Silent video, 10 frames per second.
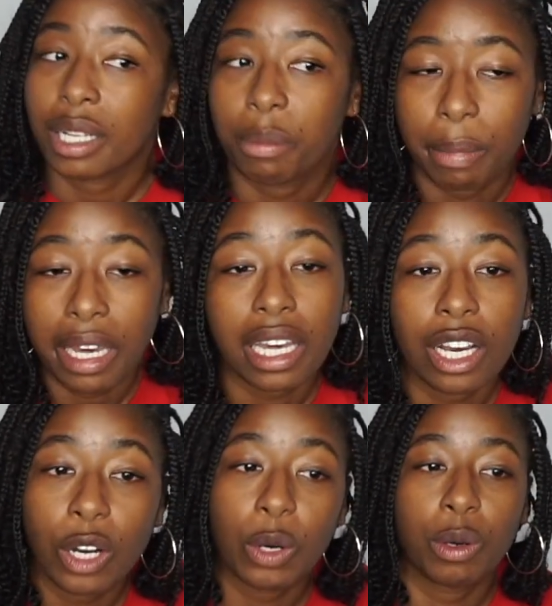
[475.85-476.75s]
make it
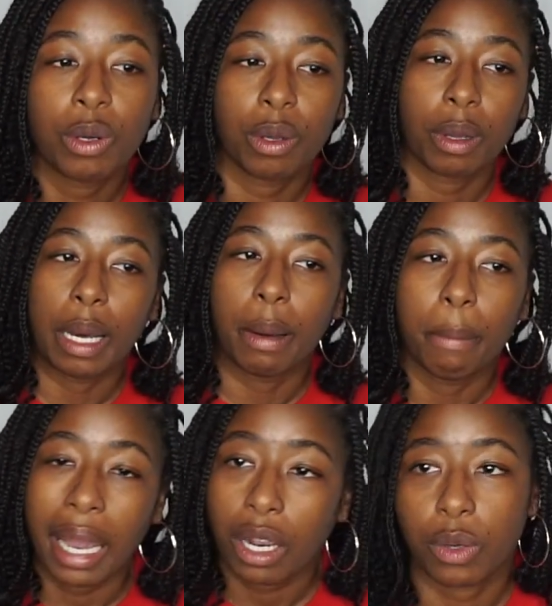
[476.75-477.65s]
go
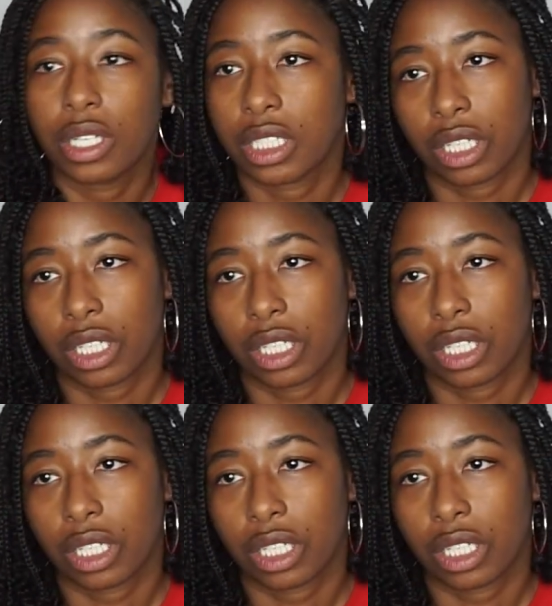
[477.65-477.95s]
backwards.